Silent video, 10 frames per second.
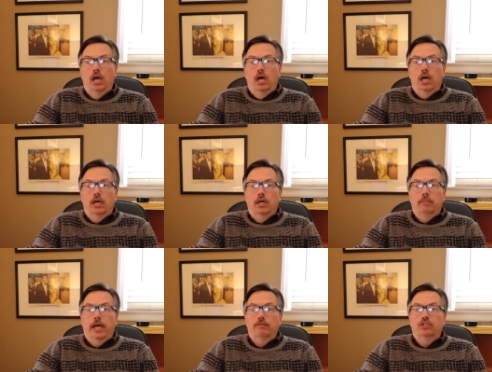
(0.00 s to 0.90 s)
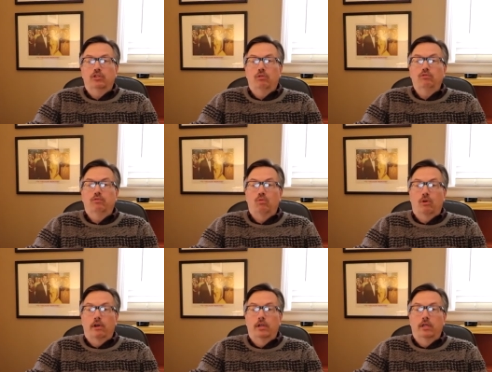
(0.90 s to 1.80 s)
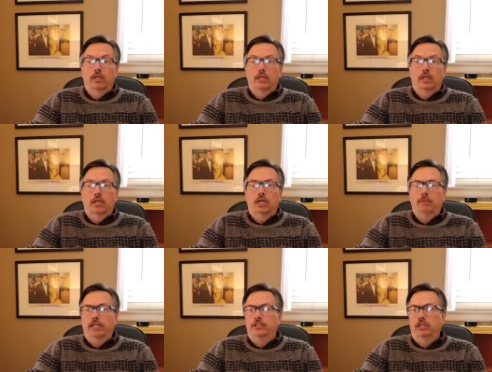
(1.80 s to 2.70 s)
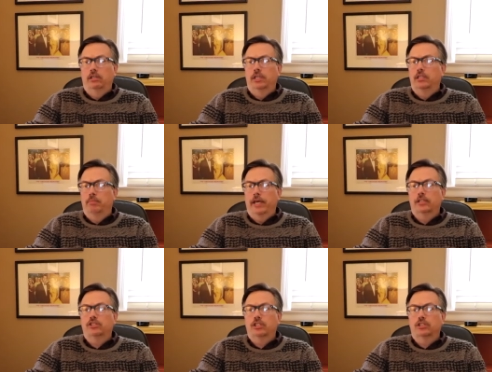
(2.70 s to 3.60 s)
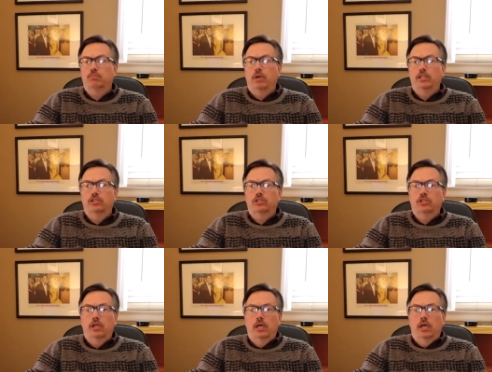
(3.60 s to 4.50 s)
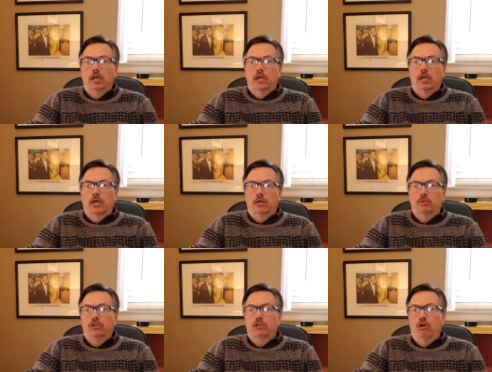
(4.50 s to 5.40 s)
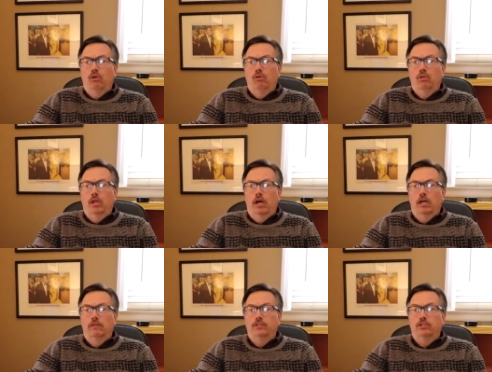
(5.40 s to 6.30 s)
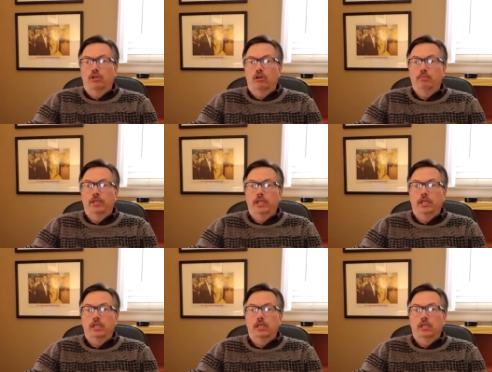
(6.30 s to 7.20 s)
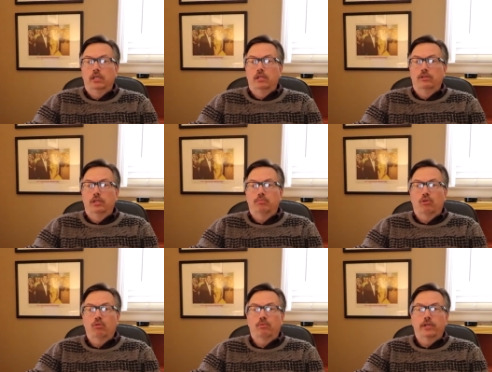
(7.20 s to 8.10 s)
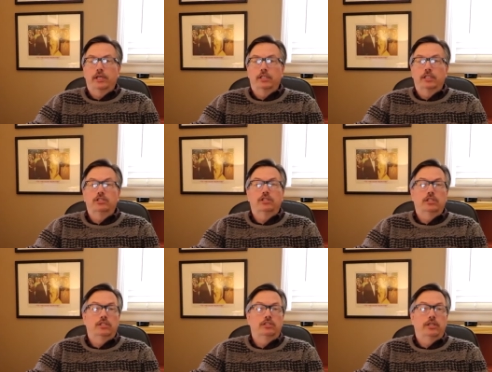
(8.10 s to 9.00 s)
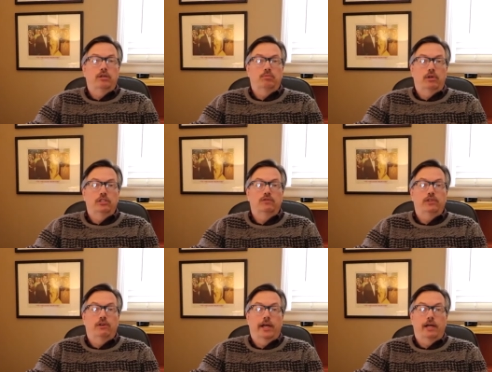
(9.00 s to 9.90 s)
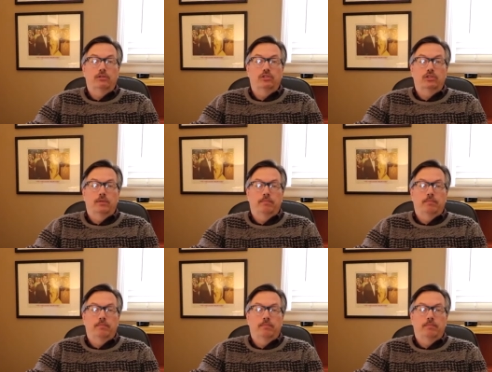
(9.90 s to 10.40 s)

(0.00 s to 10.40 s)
have sold for, ideally in the past 6 months, with the goal of determining the appropriate listing and sale price for your house.